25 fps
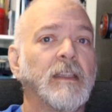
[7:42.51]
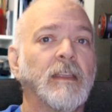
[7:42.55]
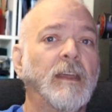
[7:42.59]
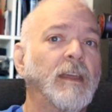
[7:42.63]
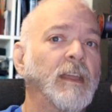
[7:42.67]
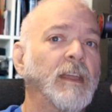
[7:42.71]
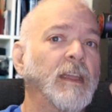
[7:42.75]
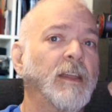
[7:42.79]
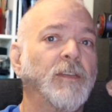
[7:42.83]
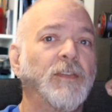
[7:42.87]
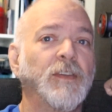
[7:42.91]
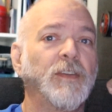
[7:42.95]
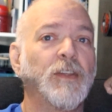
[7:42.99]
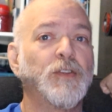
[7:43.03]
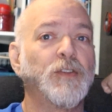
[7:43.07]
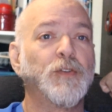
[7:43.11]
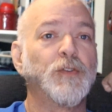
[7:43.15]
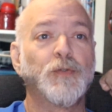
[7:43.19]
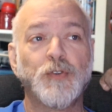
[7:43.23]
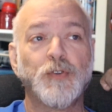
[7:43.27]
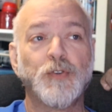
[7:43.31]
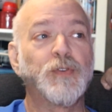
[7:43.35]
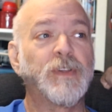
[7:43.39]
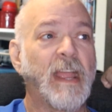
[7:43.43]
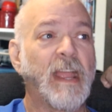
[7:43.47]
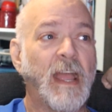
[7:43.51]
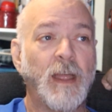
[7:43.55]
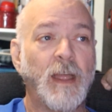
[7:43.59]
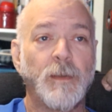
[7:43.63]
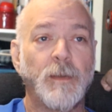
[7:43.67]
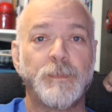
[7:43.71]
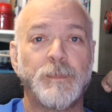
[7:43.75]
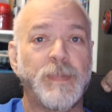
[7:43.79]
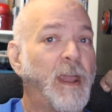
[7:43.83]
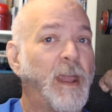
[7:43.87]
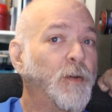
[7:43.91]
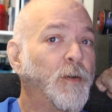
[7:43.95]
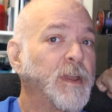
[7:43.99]
If you can
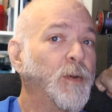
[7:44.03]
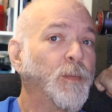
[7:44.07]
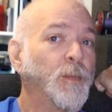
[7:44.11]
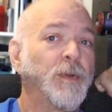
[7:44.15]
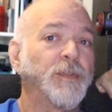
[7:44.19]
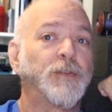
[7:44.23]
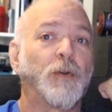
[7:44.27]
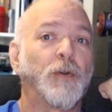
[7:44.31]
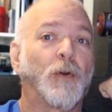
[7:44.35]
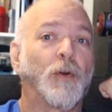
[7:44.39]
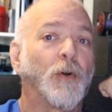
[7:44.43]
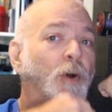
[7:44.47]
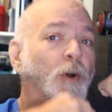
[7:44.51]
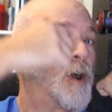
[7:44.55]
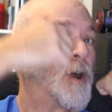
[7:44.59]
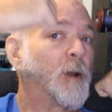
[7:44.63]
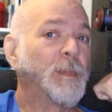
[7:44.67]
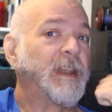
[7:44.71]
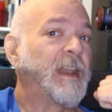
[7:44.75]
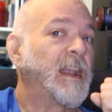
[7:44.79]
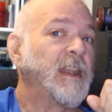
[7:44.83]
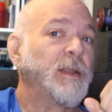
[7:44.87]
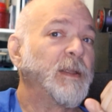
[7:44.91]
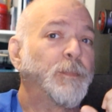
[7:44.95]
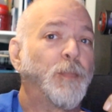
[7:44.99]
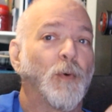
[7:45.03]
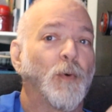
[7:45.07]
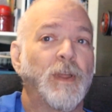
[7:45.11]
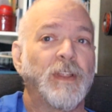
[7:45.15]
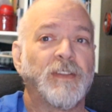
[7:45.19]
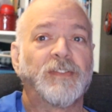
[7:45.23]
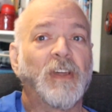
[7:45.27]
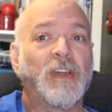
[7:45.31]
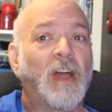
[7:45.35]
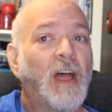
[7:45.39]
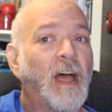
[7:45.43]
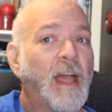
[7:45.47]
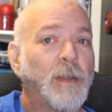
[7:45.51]
parry with your arm at any point
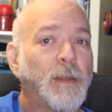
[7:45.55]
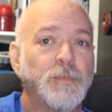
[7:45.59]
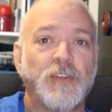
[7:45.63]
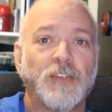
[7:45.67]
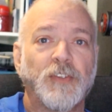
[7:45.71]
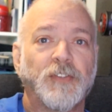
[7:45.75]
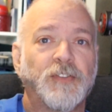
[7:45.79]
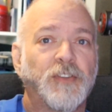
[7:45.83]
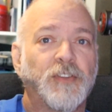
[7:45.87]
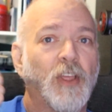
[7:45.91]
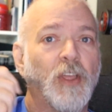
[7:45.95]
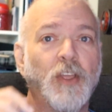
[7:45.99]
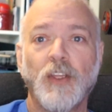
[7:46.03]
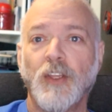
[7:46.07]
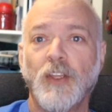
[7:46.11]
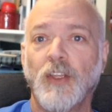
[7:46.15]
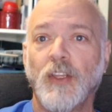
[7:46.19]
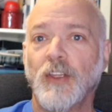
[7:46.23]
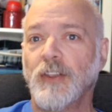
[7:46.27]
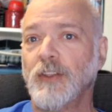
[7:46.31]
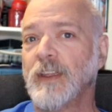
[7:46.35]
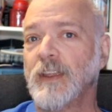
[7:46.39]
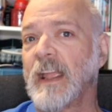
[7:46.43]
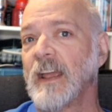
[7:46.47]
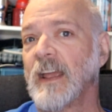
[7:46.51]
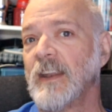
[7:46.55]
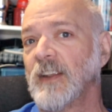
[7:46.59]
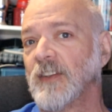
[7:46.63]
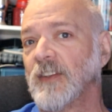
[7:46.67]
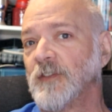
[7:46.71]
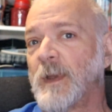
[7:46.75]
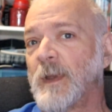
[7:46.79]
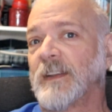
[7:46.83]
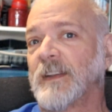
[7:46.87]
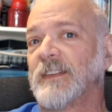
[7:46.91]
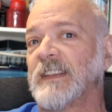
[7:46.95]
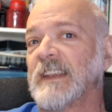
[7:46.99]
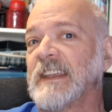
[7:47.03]
in time, just you can't
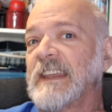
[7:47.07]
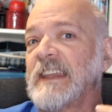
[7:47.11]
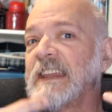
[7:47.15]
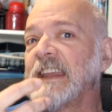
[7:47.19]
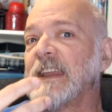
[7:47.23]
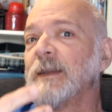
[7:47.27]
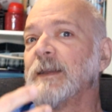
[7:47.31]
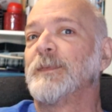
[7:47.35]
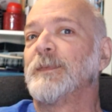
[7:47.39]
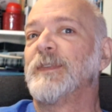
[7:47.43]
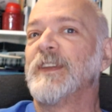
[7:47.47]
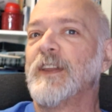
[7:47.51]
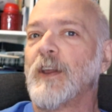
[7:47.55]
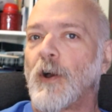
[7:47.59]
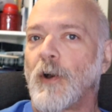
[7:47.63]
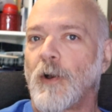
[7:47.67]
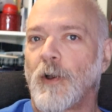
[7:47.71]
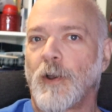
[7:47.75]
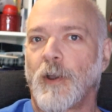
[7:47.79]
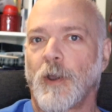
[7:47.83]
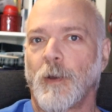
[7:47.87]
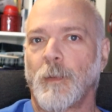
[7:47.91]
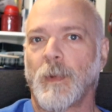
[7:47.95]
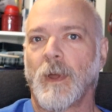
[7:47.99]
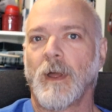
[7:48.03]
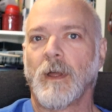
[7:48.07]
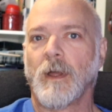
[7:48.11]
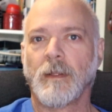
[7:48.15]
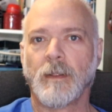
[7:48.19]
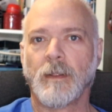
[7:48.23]
expect to keep the arm.